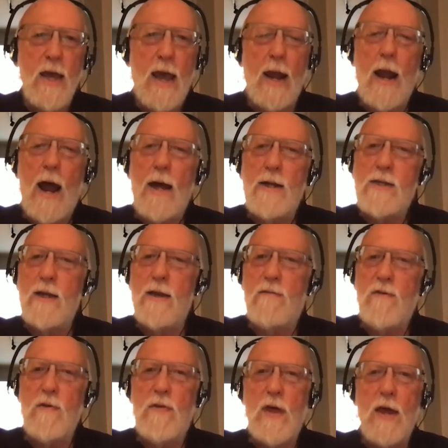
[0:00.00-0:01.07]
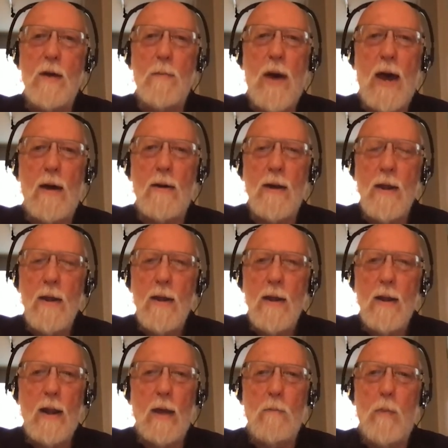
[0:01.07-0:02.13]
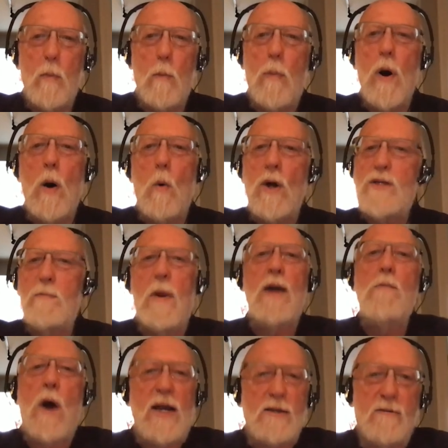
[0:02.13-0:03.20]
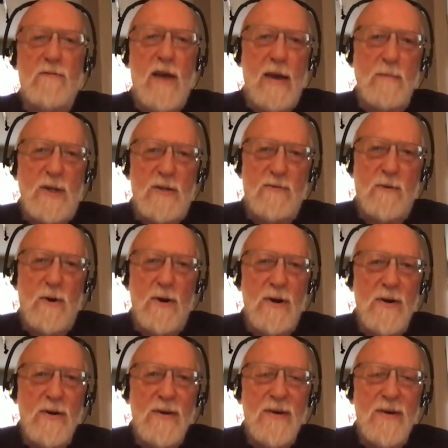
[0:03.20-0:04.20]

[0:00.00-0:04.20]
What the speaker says: And honestly, if you think about like what's Budweiser famous for